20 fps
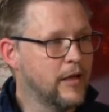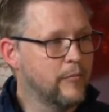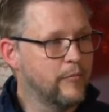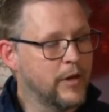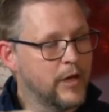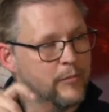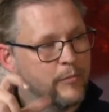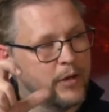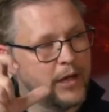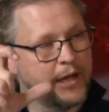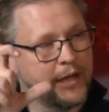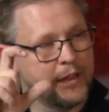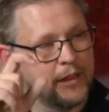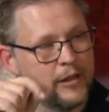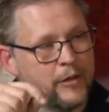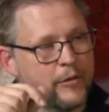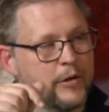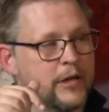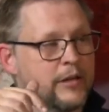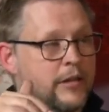But by
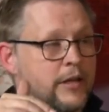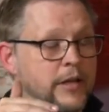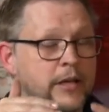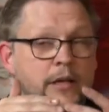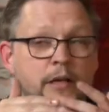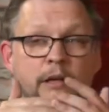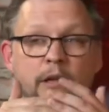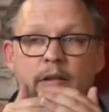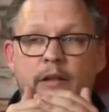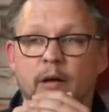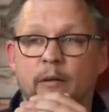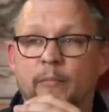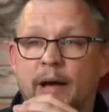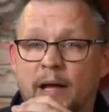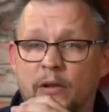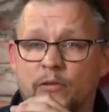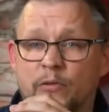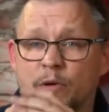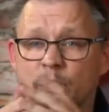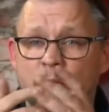lowering the
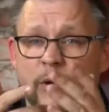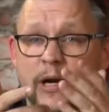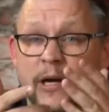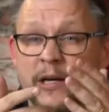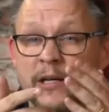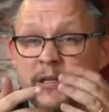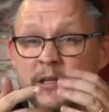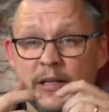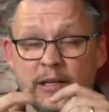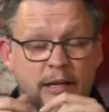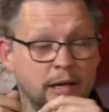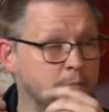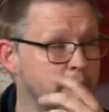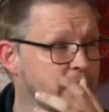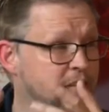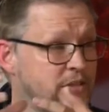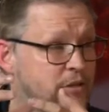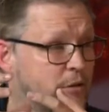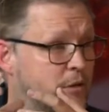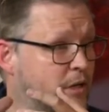amounts required, it
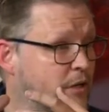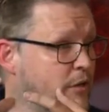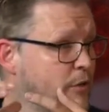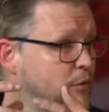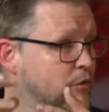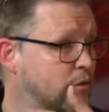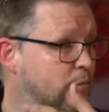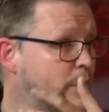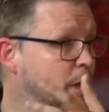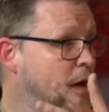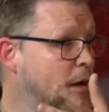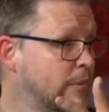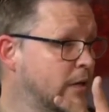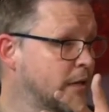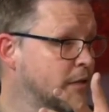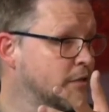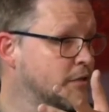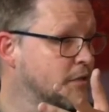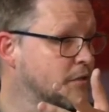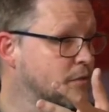means you can do some
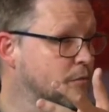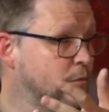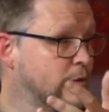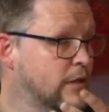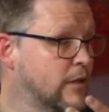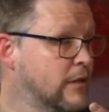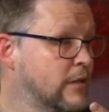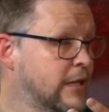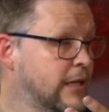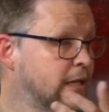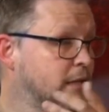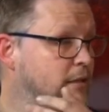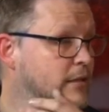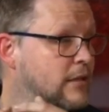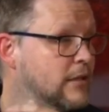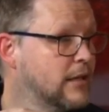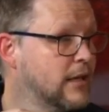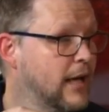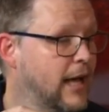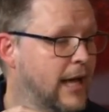combinations with other gear
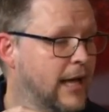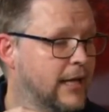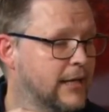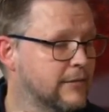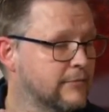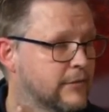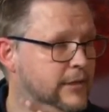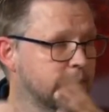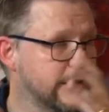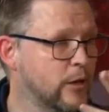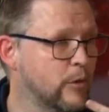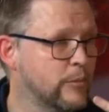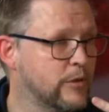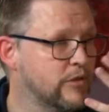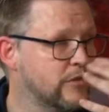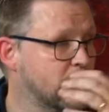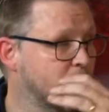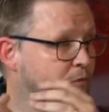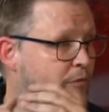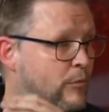and really
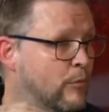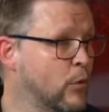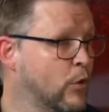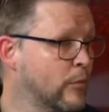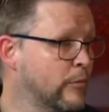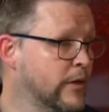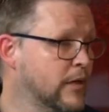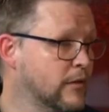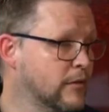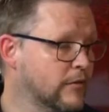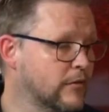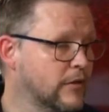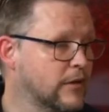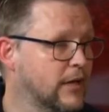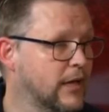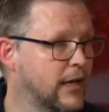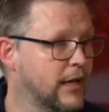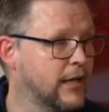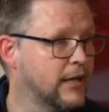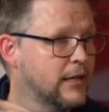opens up for more builds.
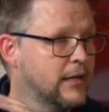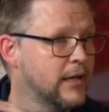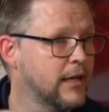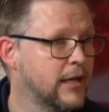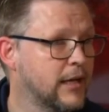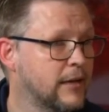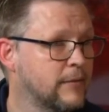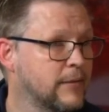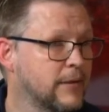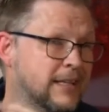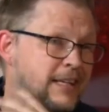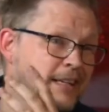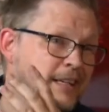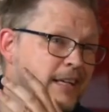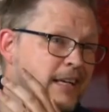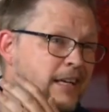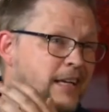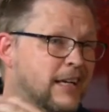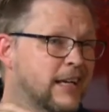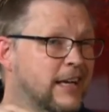And
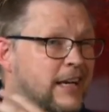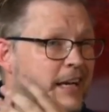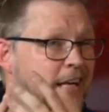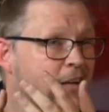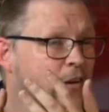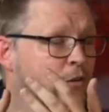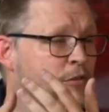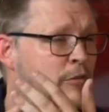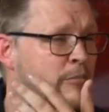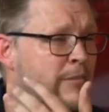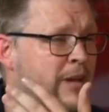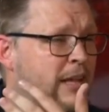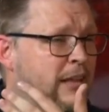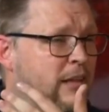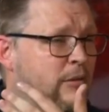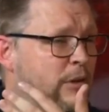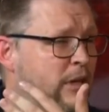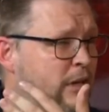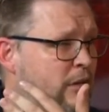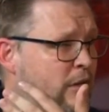it also meant
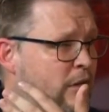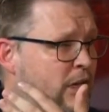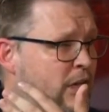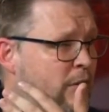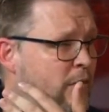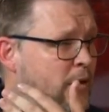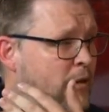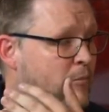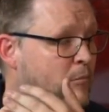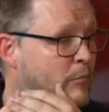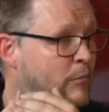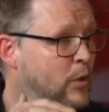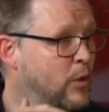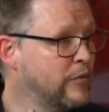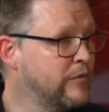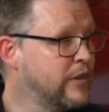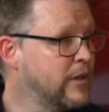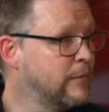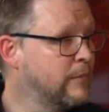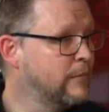that we could
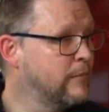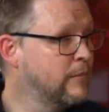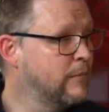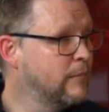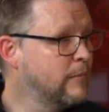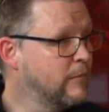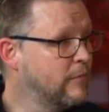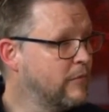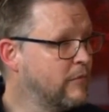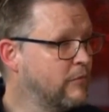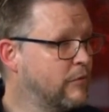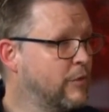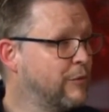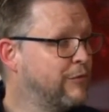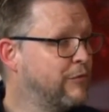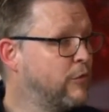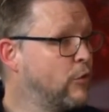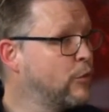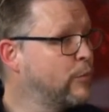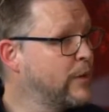move them, the
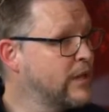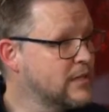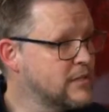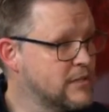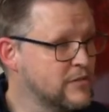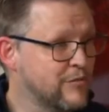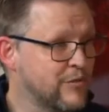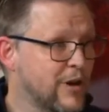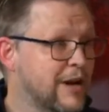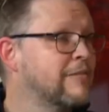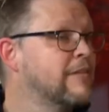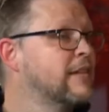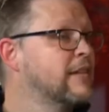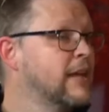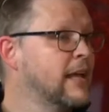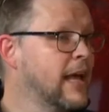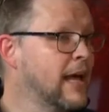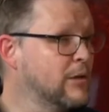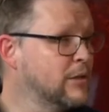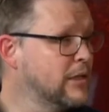4 pieces for
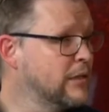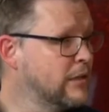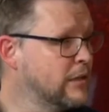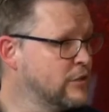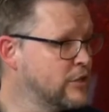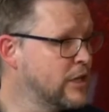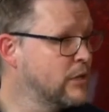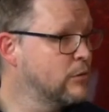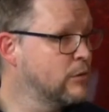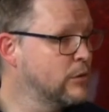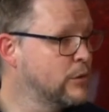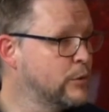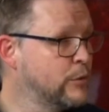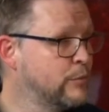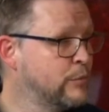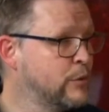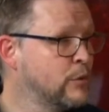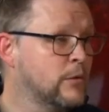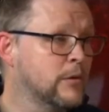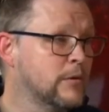everything out in the general
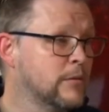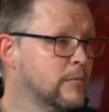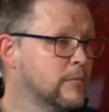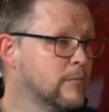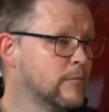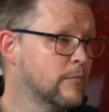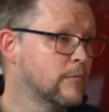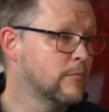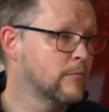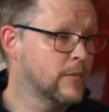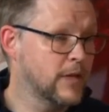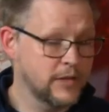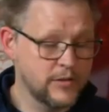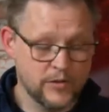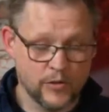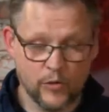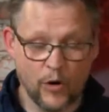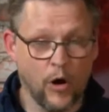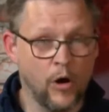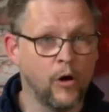loot pool. Like
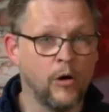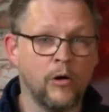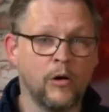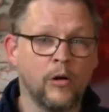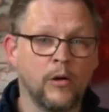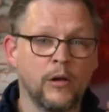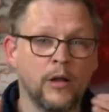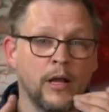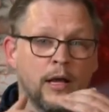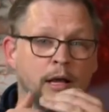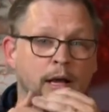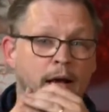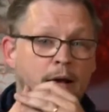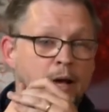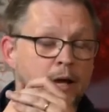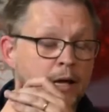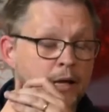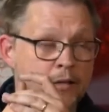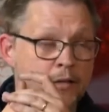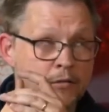so all
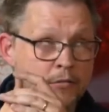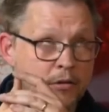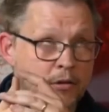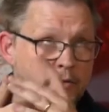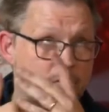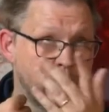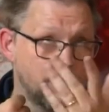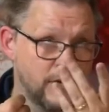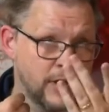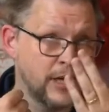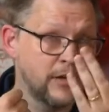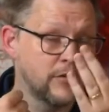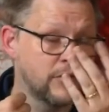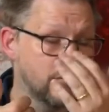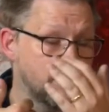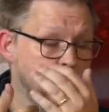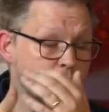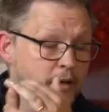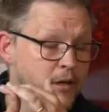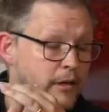6
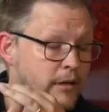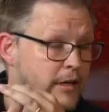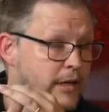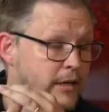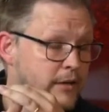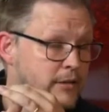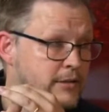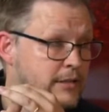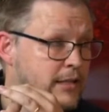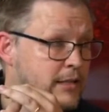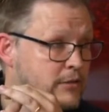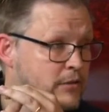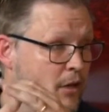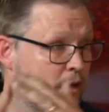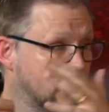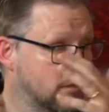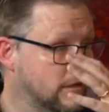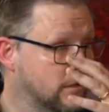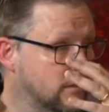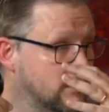current gear sets
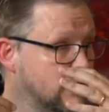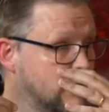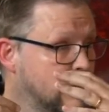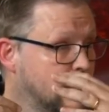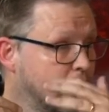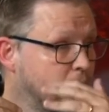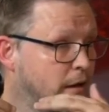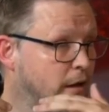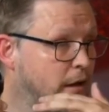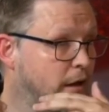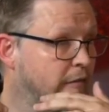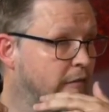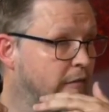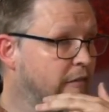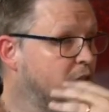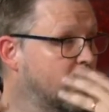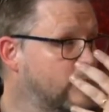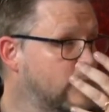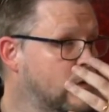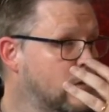are
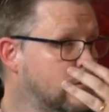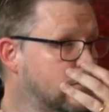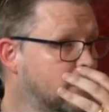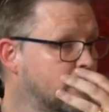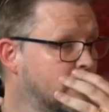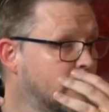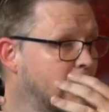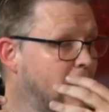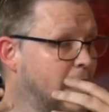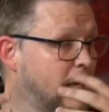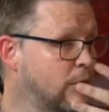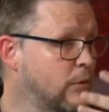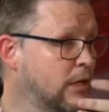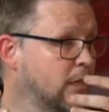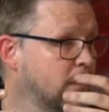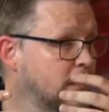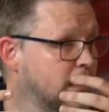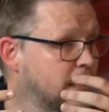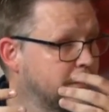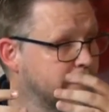available to anyone,
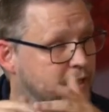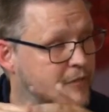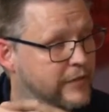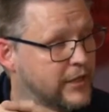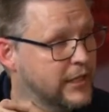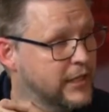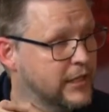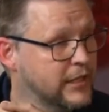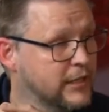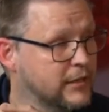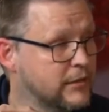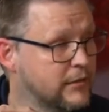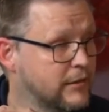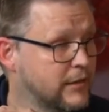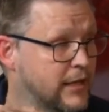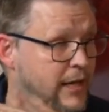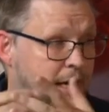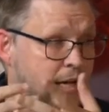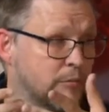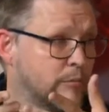even if they
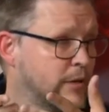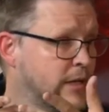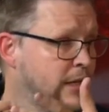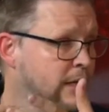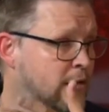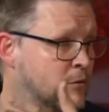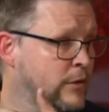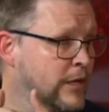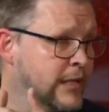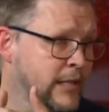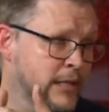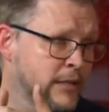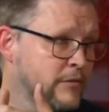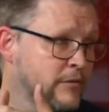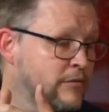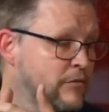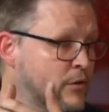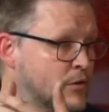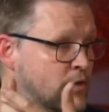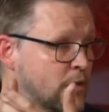can't play the raid
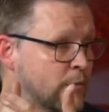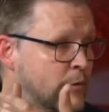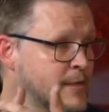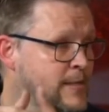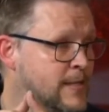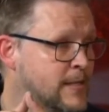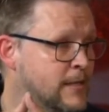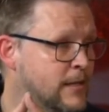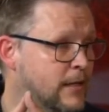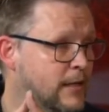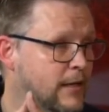for some reason.